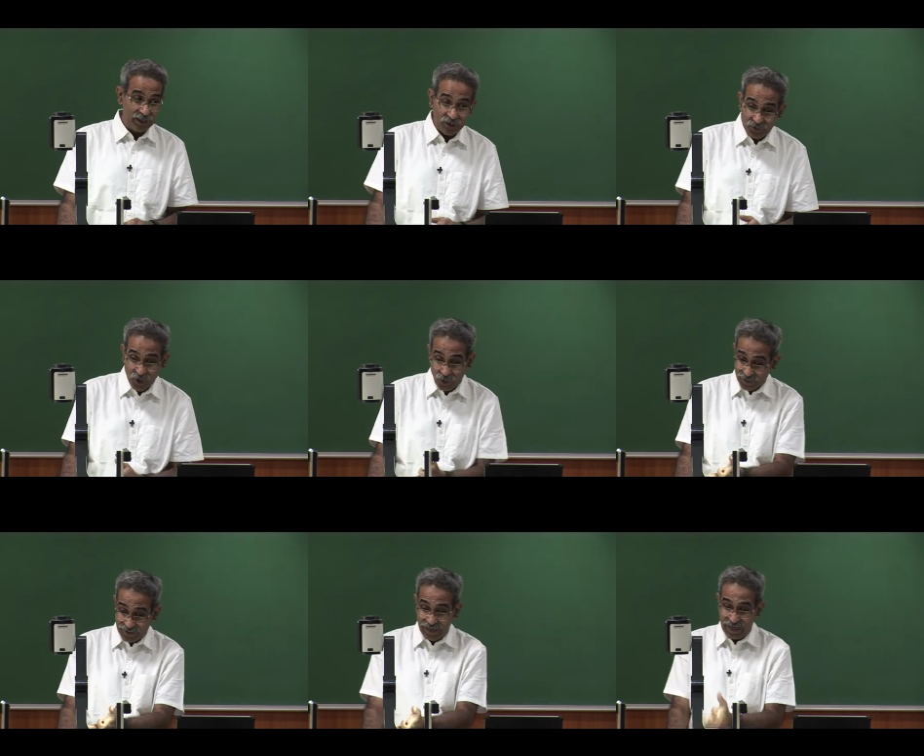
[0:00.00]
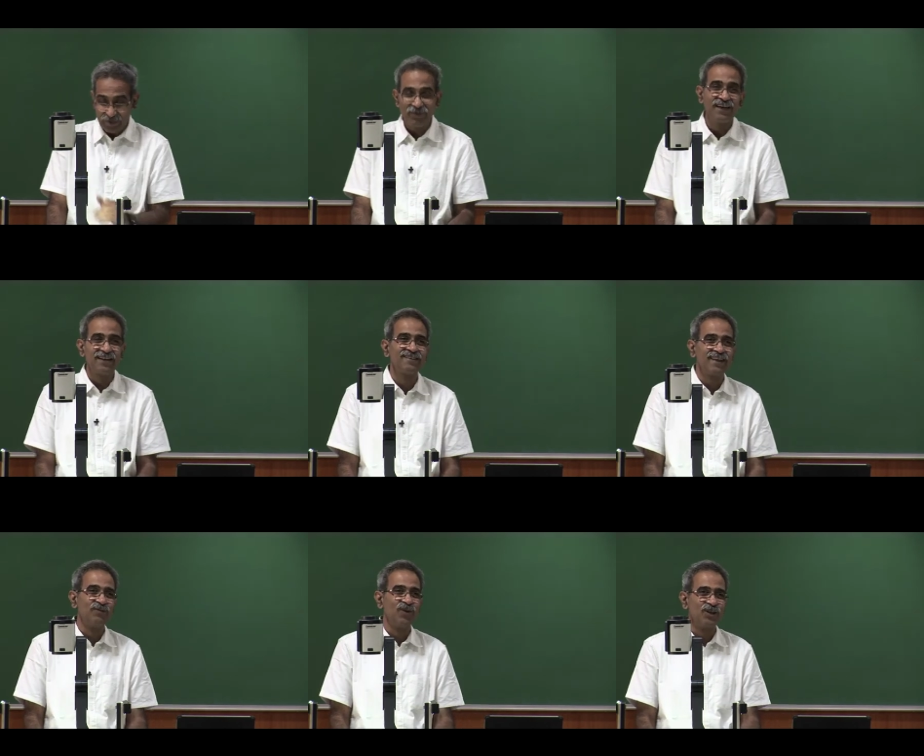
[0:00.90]
it turns out they are roughly at the
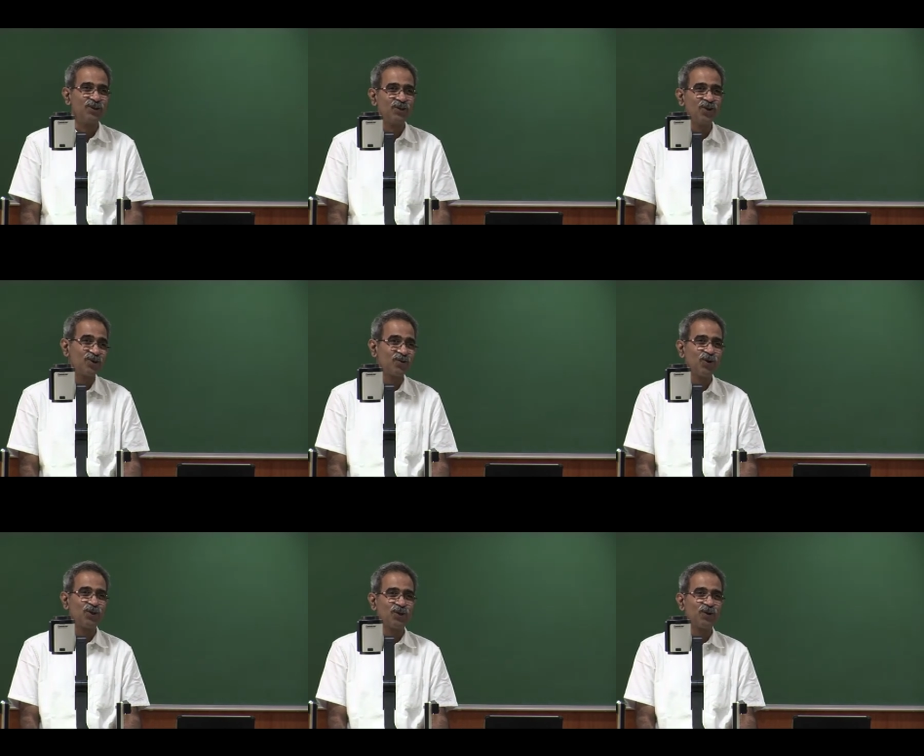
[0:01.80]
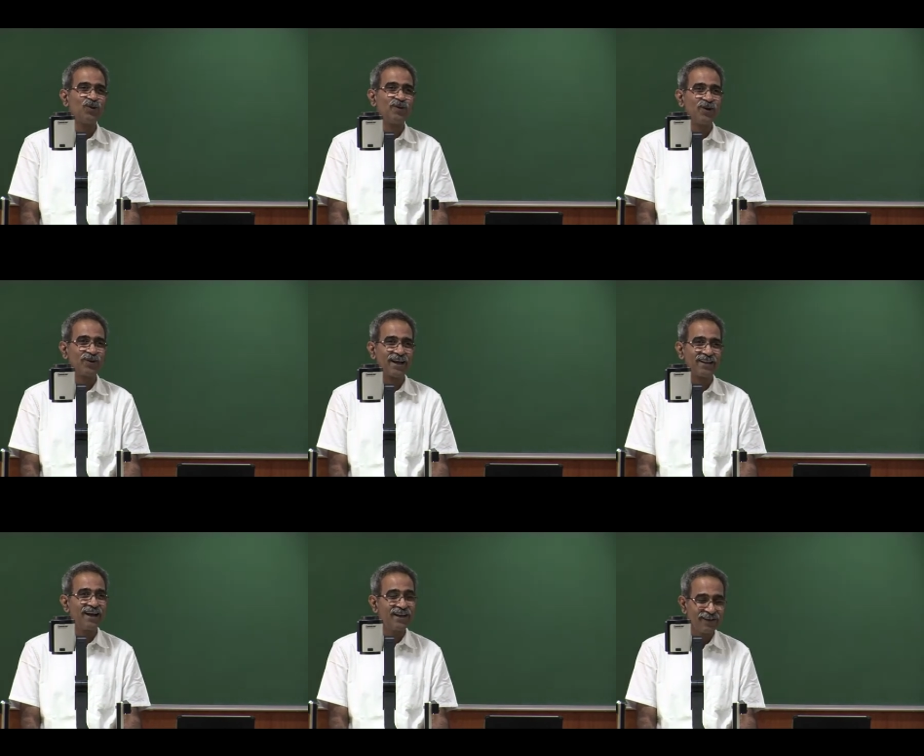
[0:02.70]
same longitude. Go to the globe and look
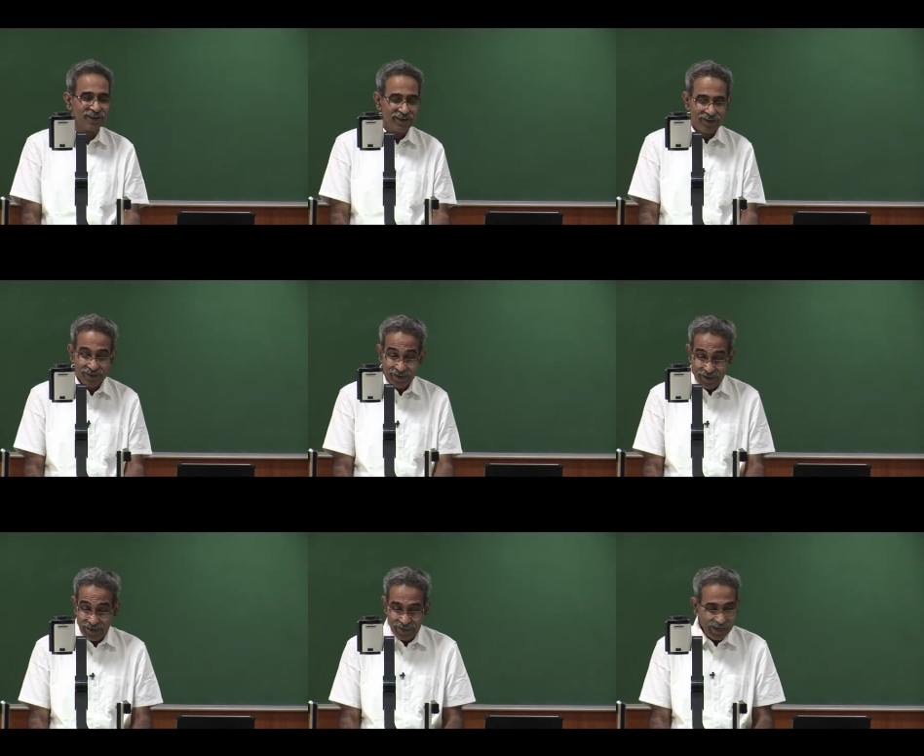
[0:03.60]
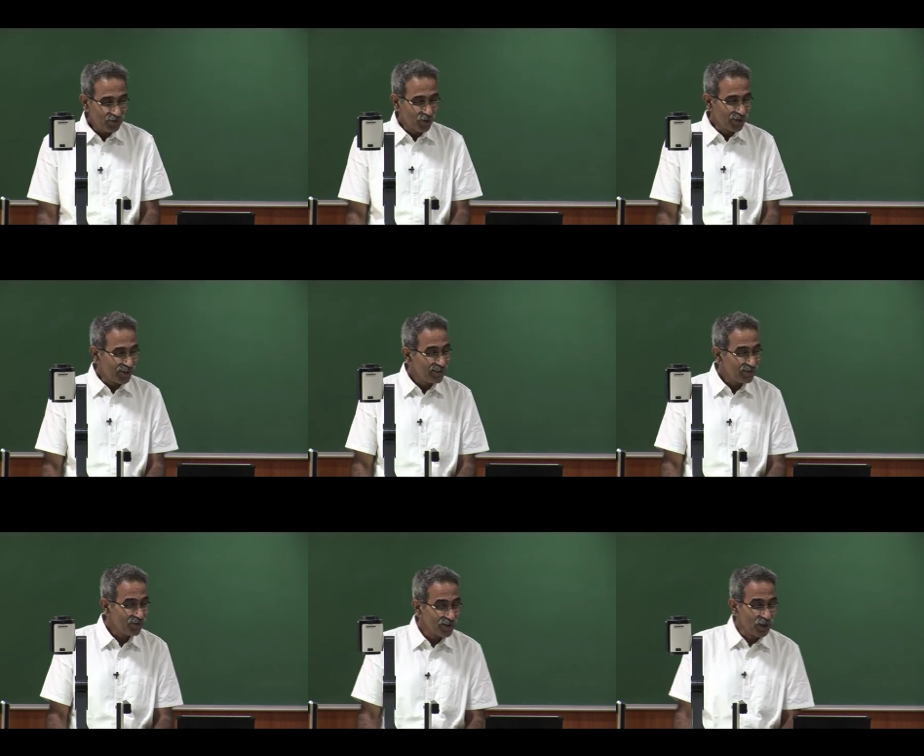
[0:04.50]
at that, and
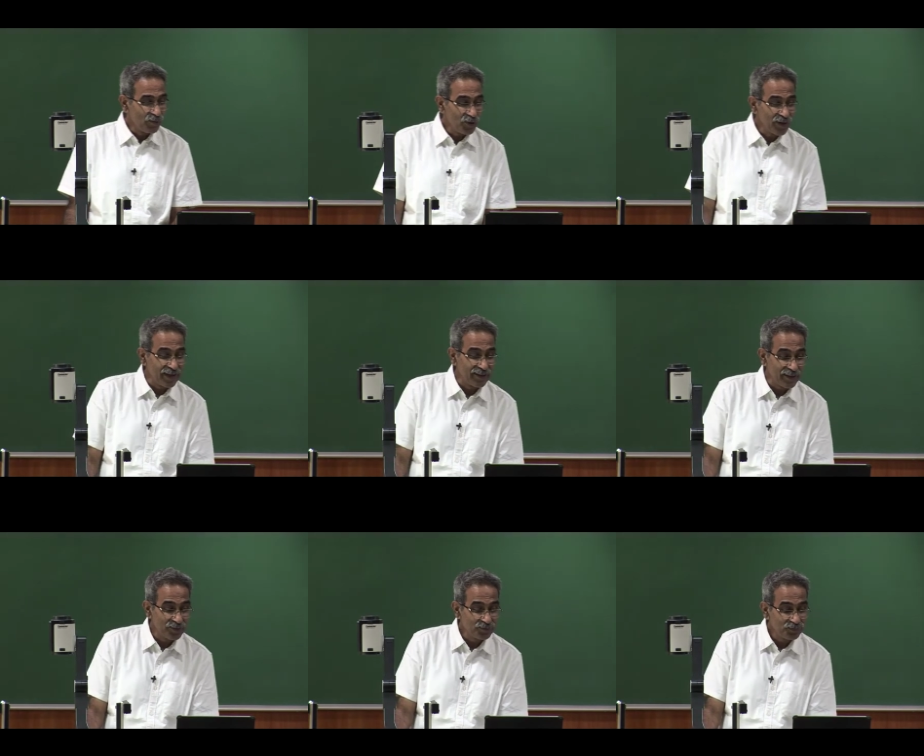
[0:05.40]
Eratosthenes was able to get that.